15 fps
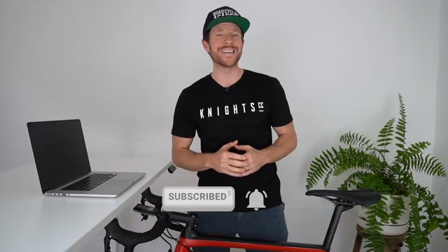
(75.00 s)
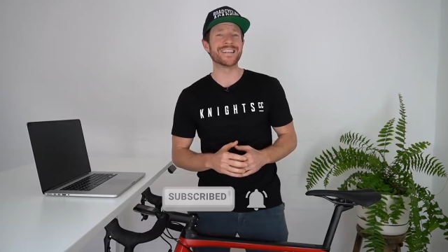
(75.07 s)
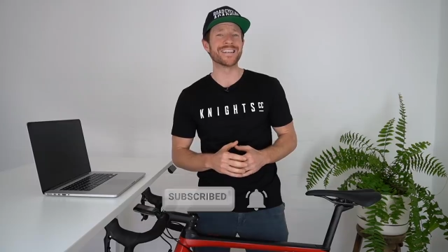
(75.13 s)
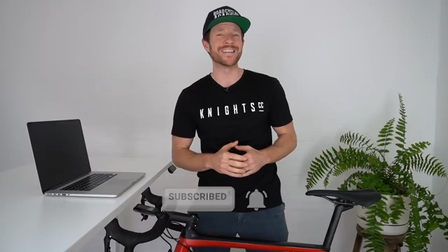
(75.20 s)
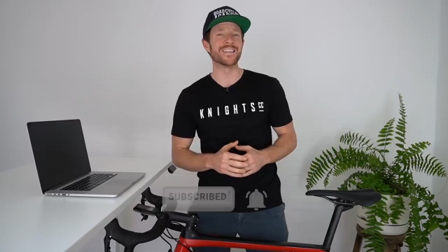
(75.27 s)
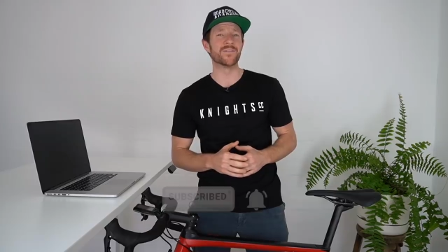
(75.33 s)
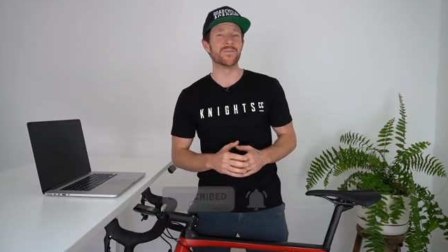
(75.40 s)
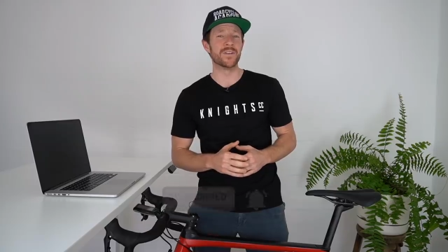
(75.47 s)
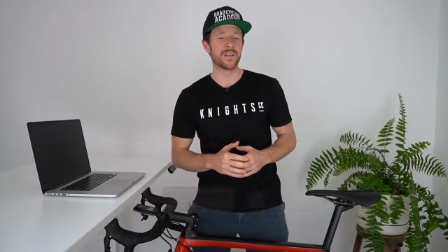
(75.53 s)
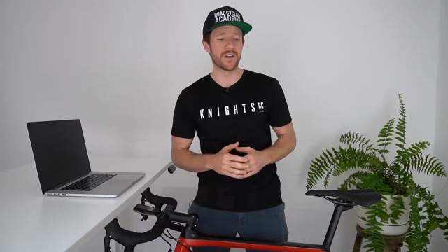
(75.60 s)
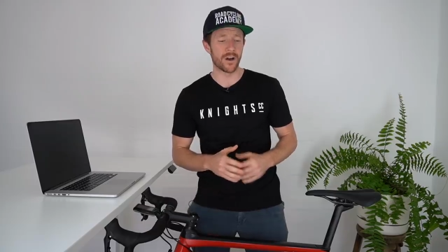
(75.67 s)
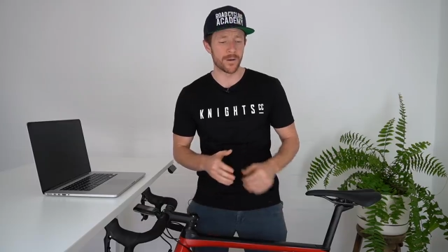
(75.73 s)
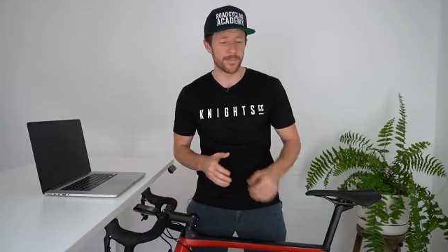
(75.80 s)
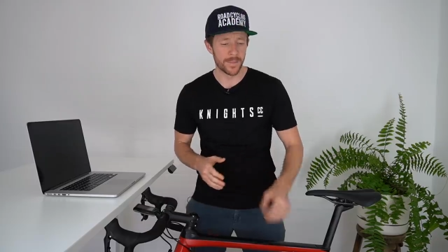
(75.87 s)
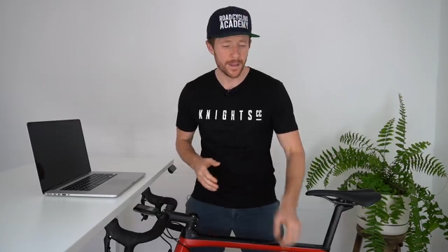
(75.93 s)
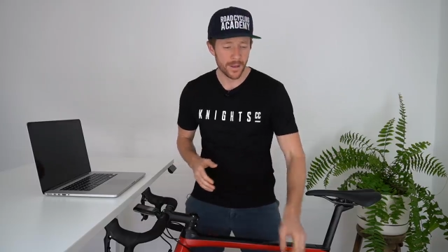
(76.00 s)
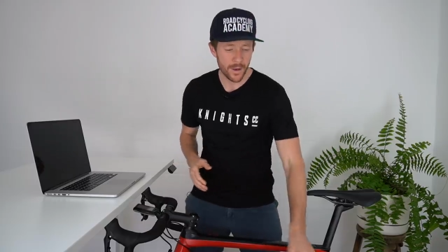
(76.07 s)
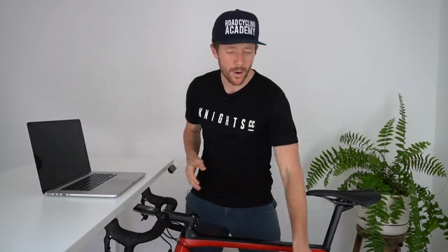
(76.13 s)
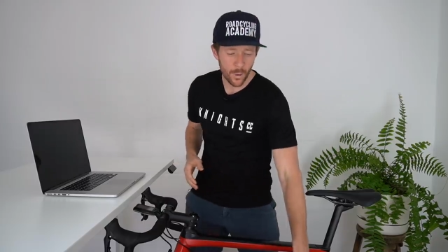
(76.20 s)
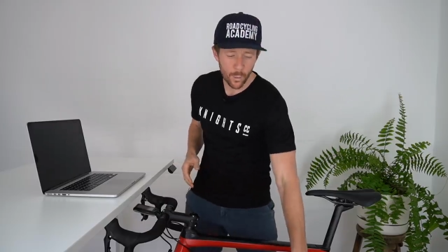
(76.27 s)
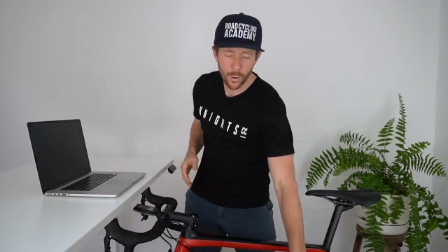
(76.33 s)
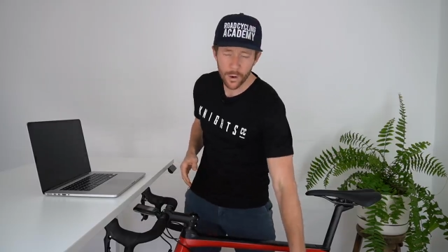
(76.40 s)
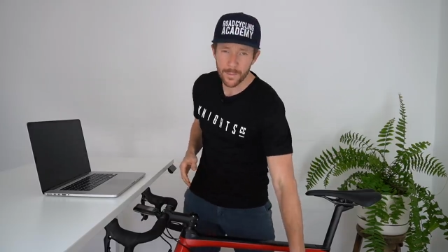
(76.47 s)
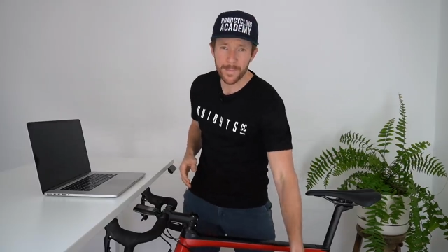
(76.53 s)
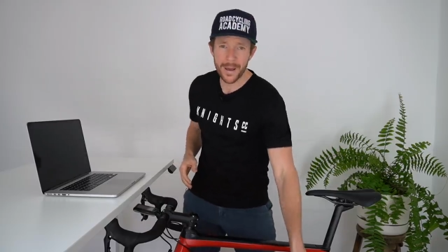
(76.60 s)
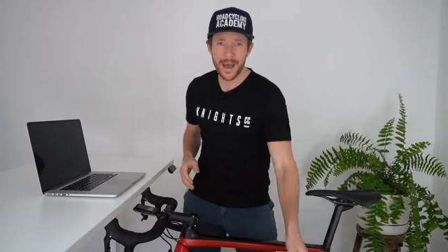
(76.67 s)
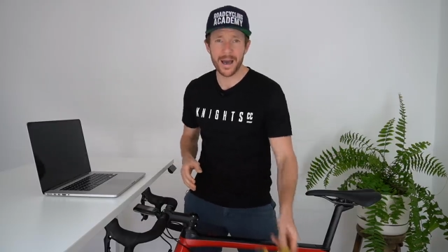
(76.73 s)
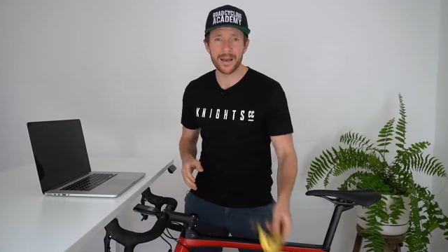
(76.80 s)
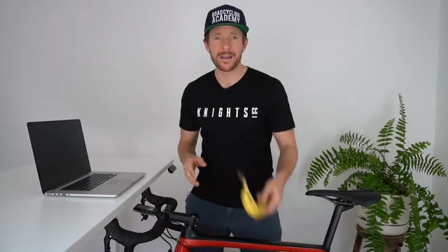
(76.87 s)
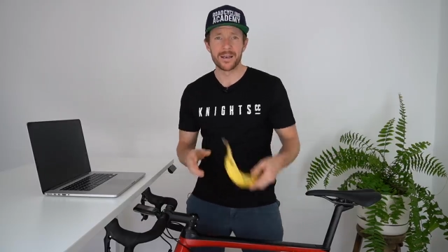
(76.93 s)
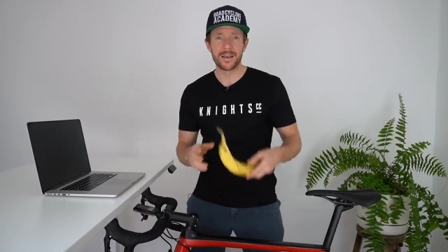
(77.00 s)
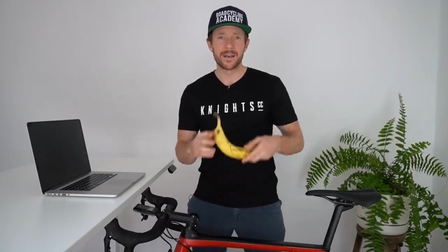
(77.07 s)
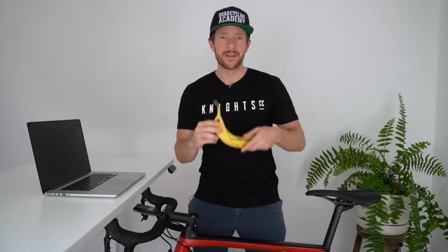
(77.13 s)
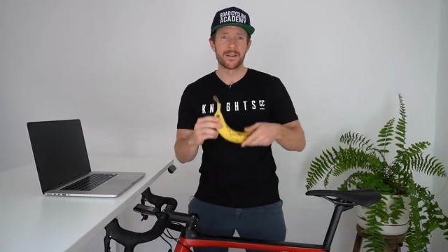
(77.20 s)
into this video. What about